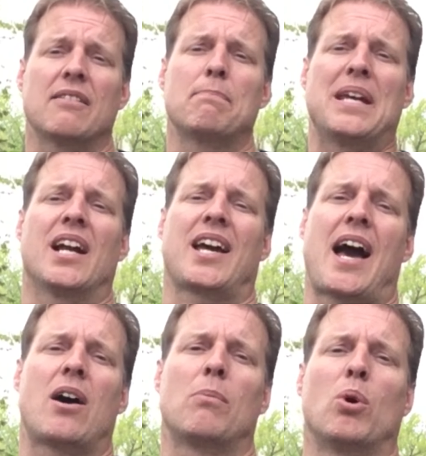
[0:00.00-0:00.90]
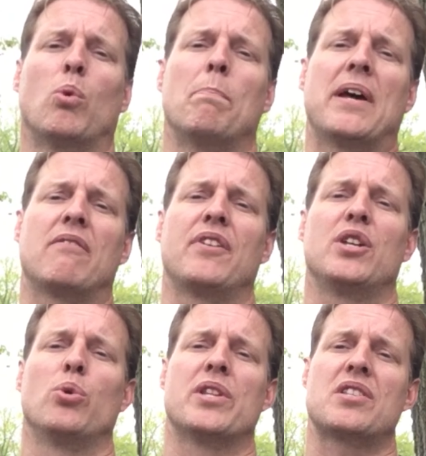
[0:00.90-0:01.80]
of being accountable will benefit
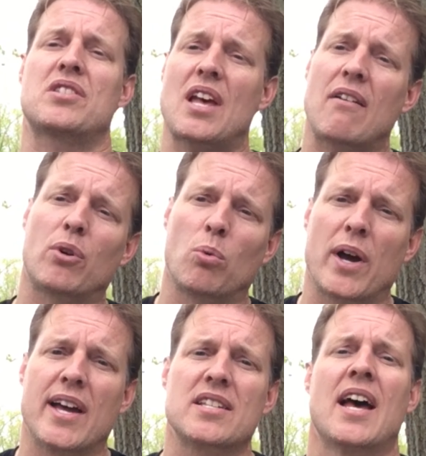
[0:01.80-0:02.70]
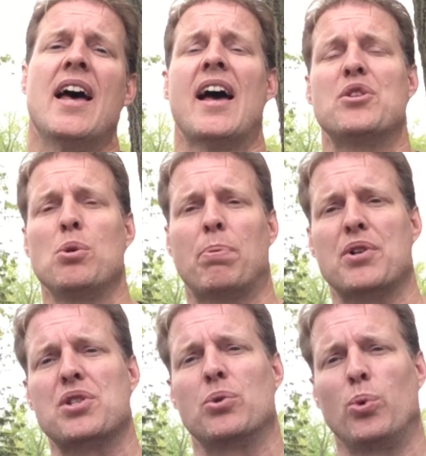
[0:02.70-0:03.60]
you in several ways as you
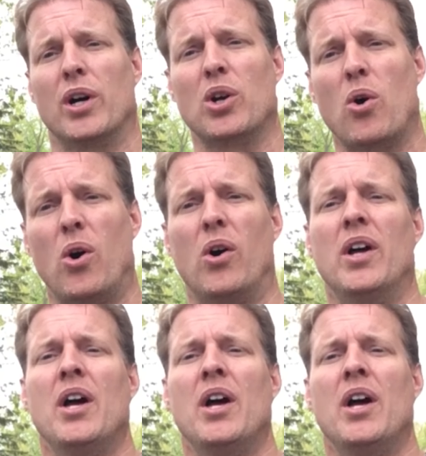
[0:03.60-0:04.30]
pursue a goal.